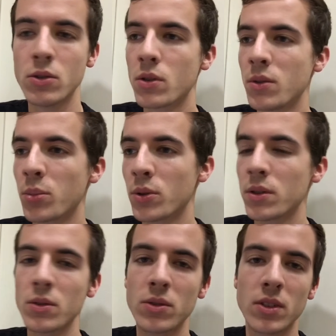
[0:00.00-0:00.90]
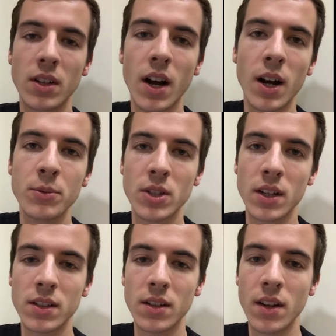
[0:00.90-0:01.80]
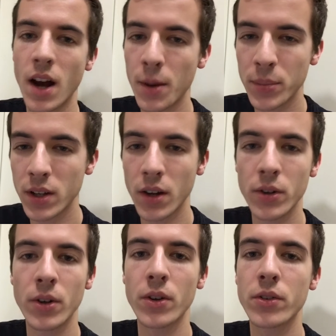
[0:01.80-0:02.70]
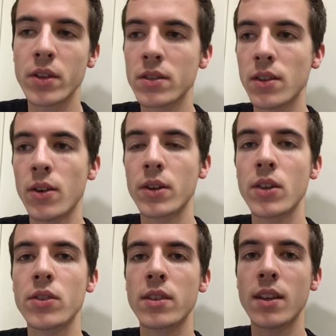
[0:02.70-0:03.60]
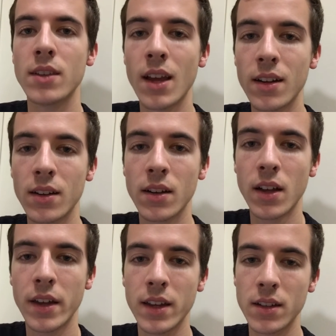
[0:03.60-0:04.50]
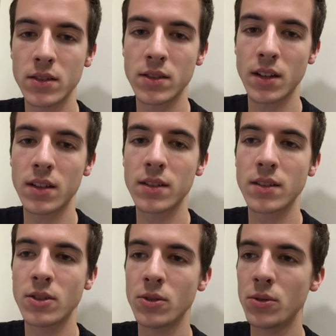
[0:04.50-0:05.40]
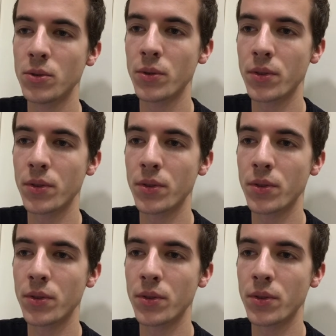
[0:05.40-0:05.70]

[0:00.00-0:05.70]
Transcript: You can produce an object and not be on Earth as long as the data is sent to